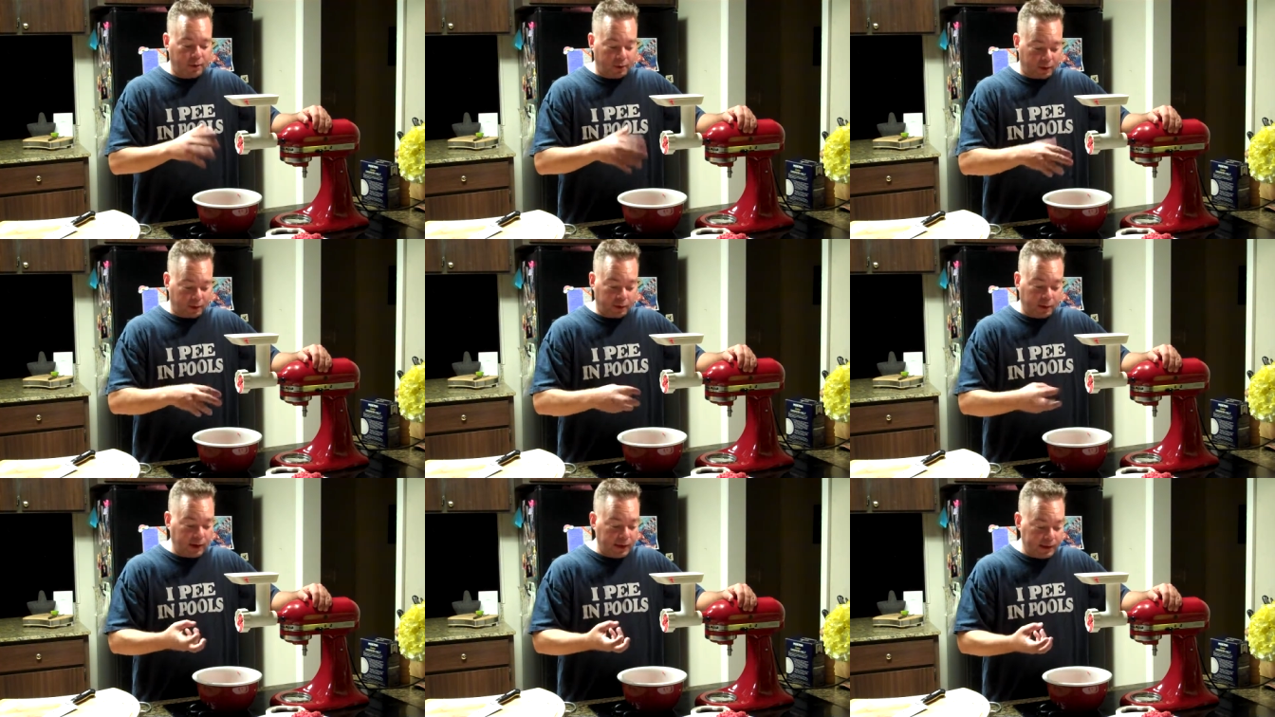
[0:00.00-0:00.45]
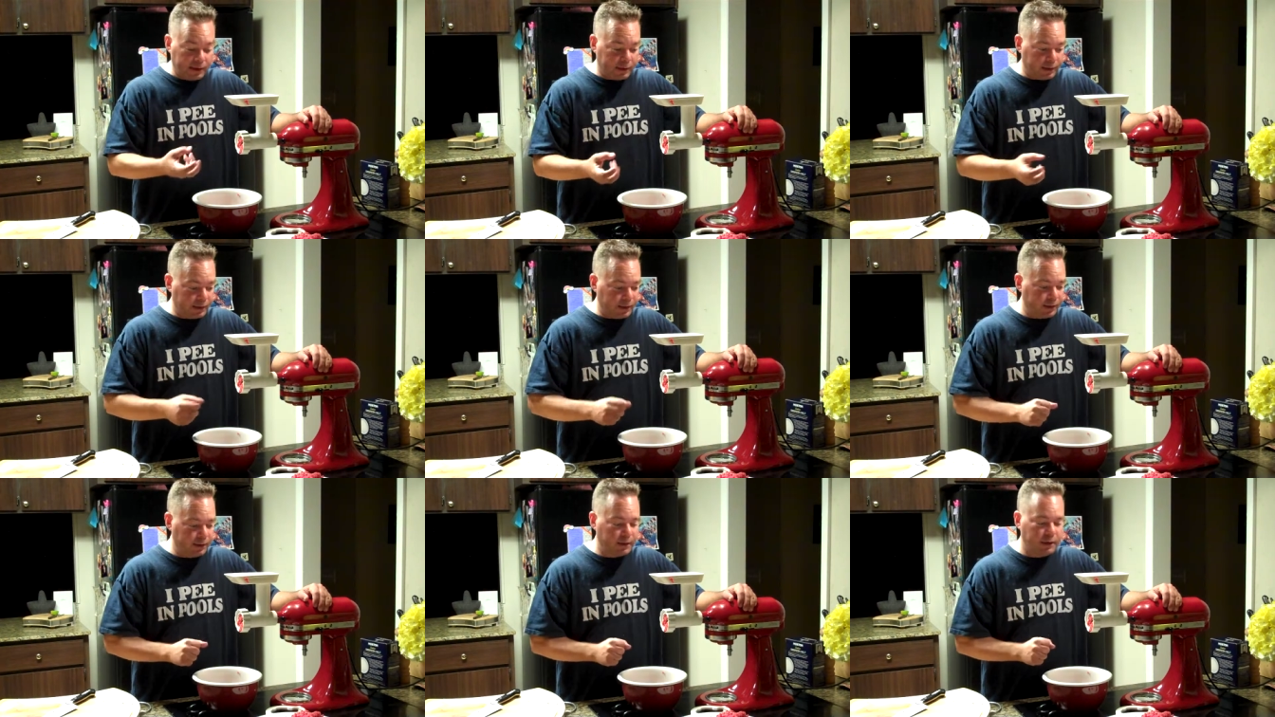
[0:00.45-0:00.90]
or grind
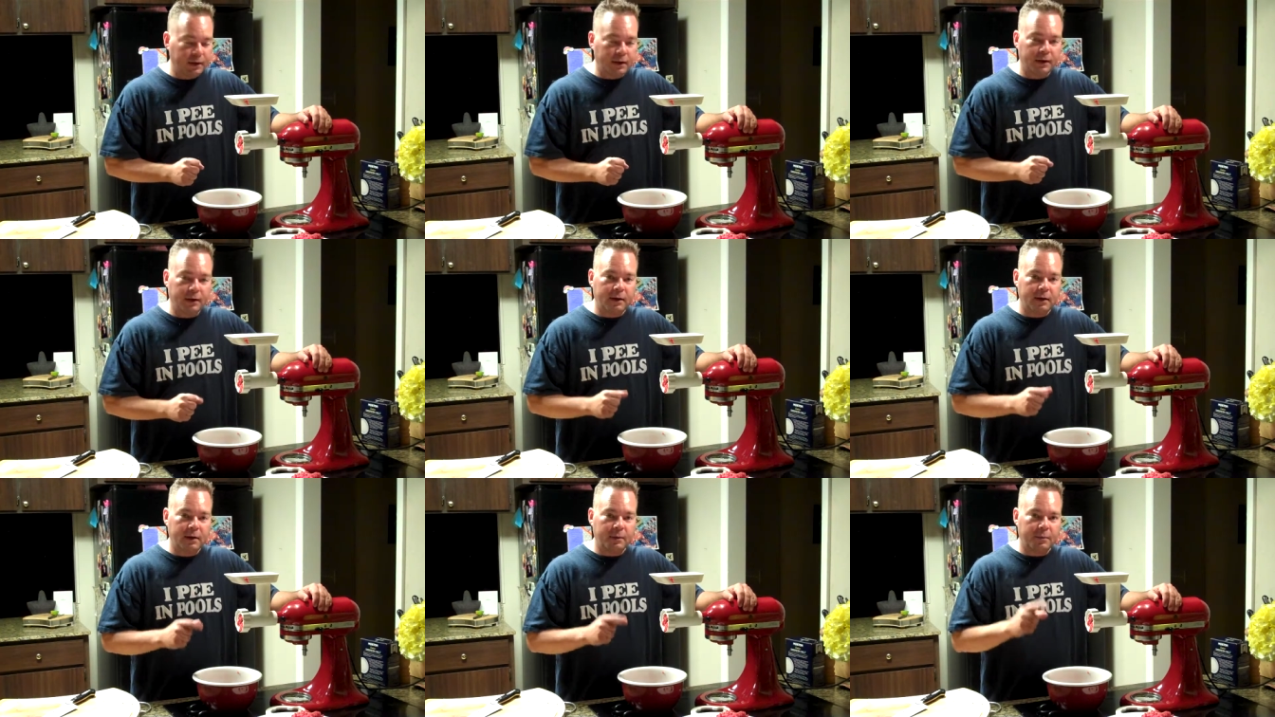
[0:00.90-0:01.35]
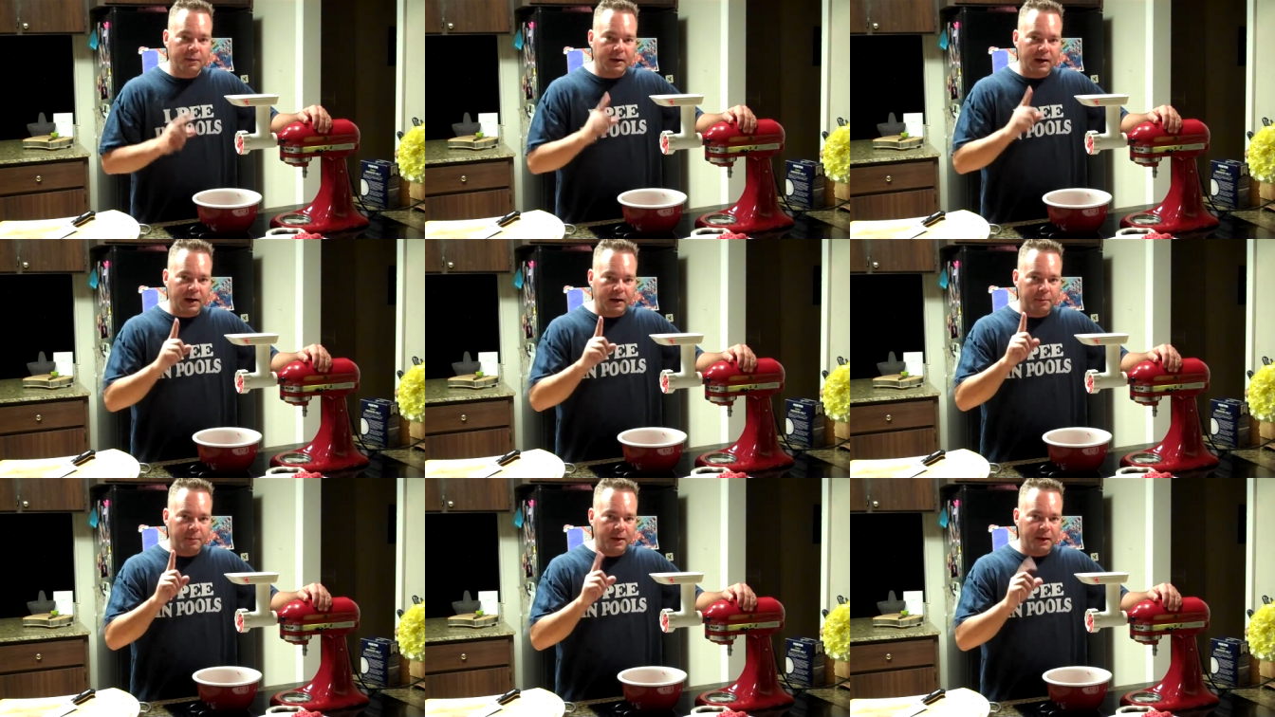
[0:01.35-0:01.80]
it, but
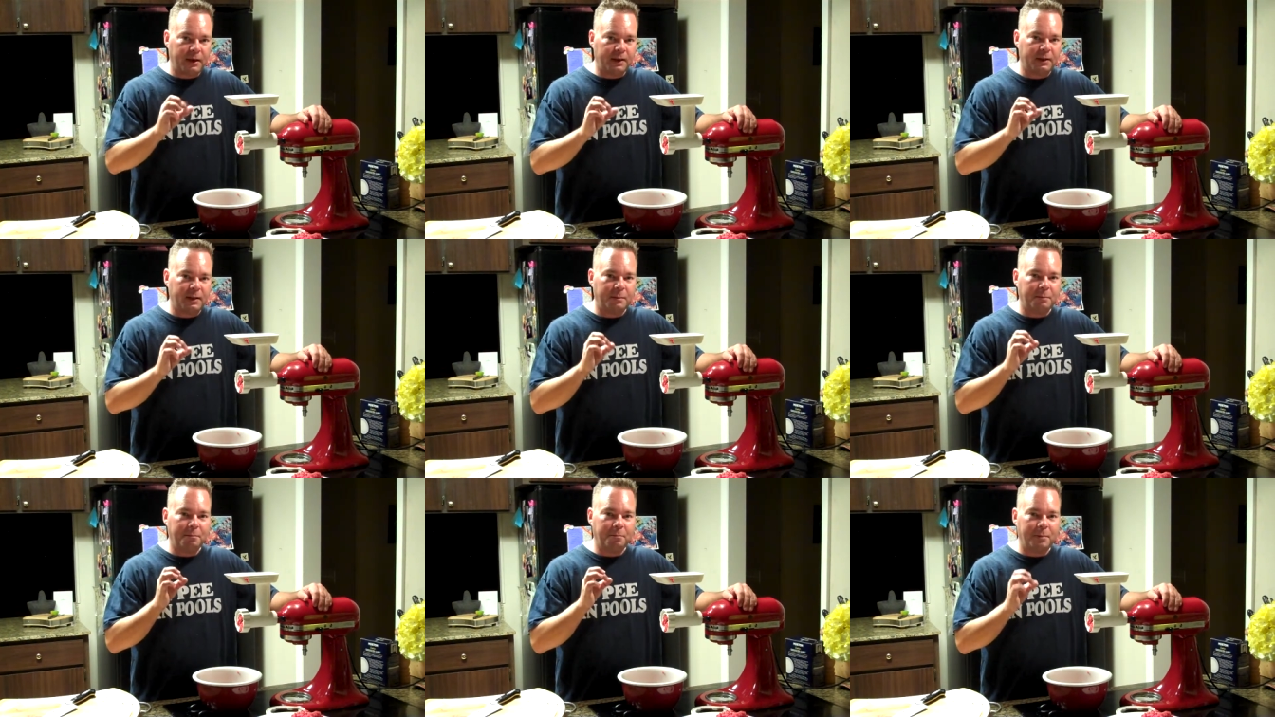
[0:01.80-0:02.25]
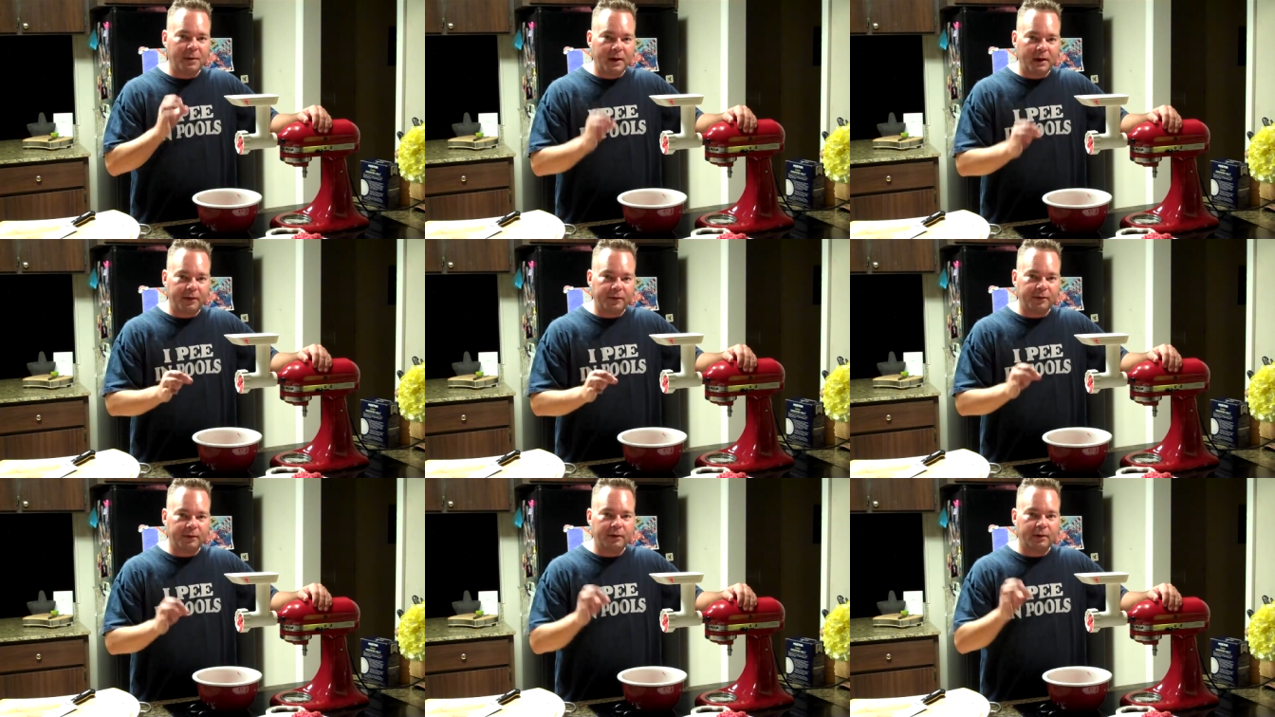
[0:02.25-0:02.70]
how to make it the
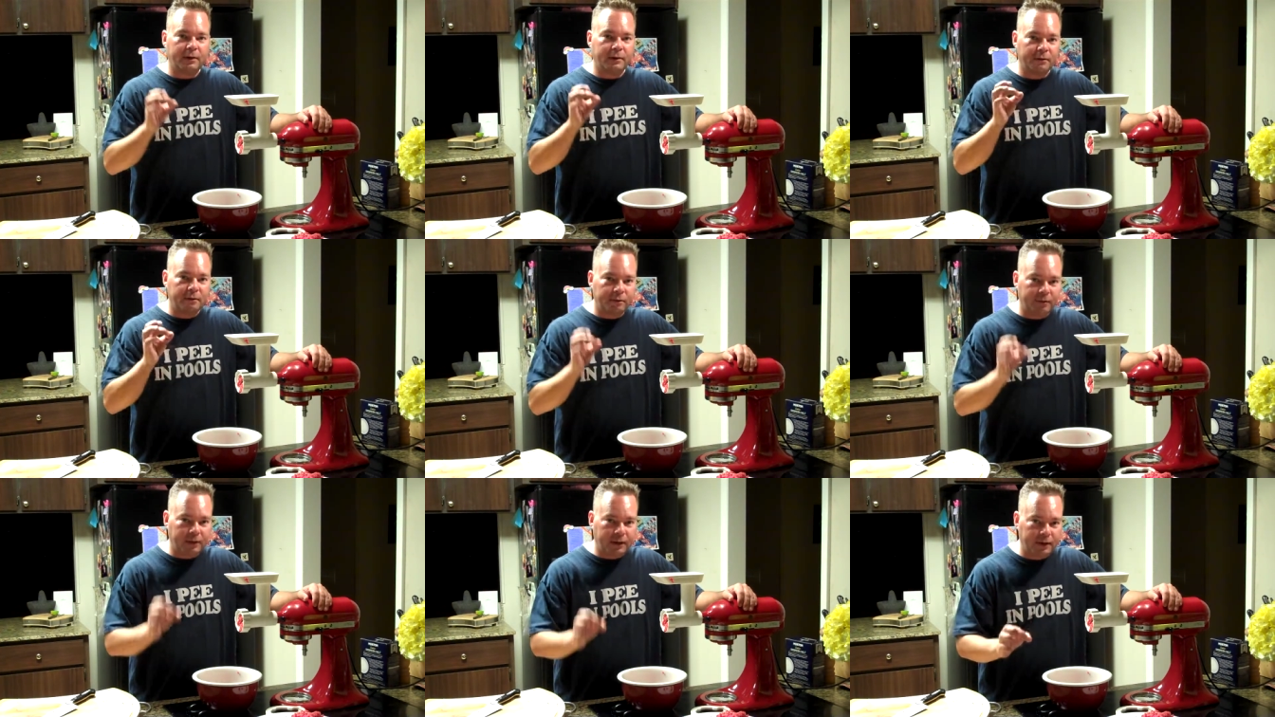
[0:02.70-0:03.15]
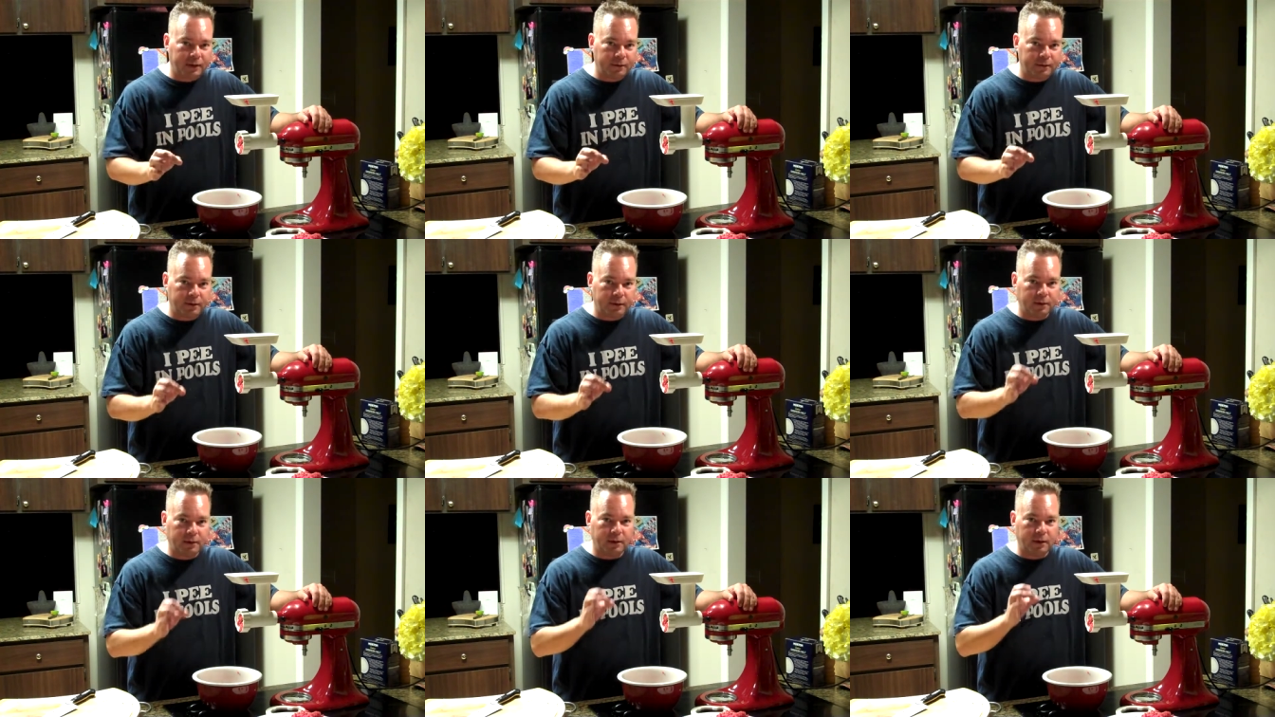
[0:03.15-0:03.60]
best
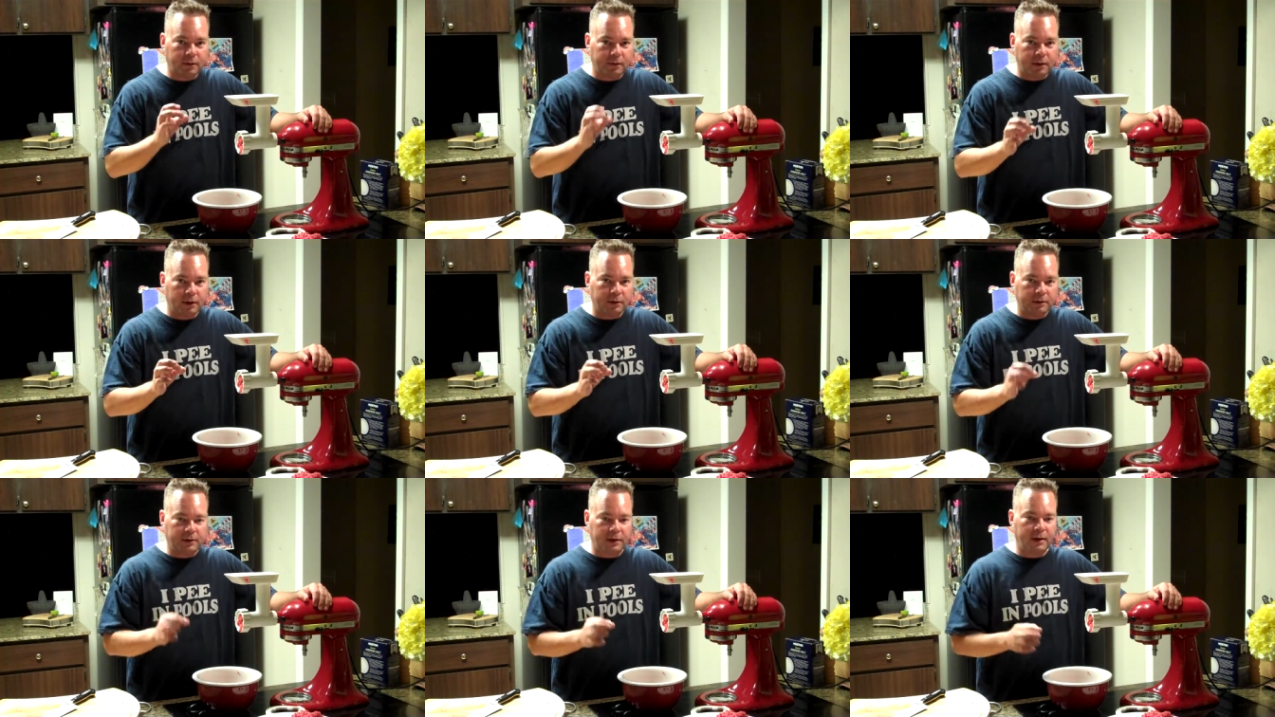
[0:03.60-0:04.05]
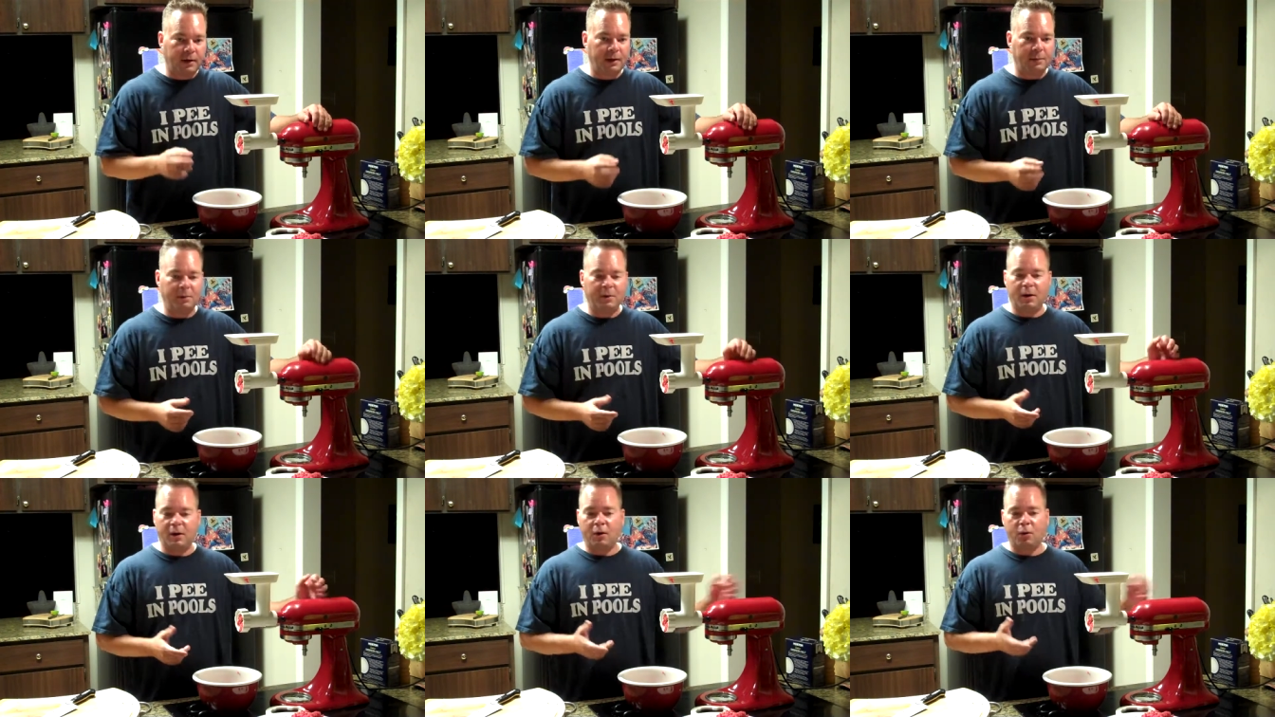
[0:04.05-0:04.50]
flavor of all time.